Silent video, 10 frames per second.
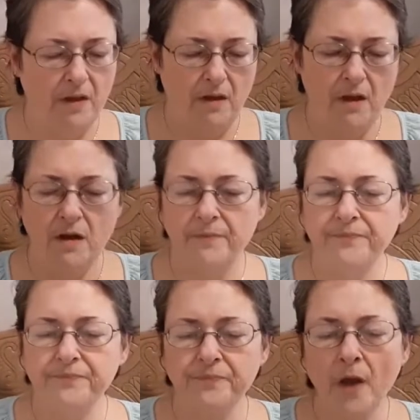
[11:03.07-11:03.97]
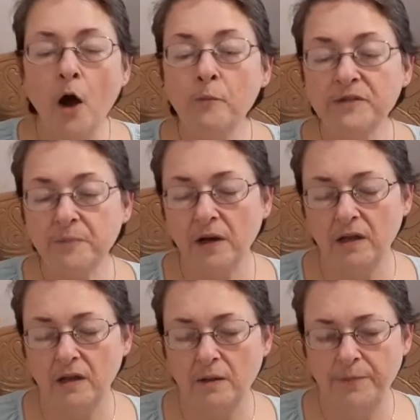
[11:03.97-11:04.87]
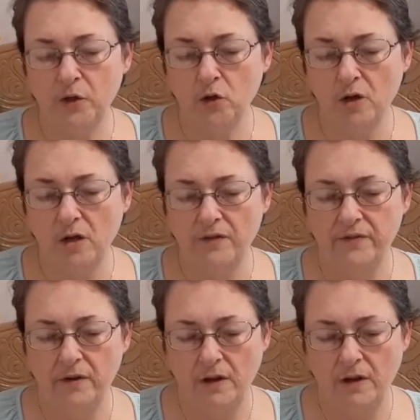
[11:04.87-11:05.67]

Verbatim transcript: Um, almost bought a pair of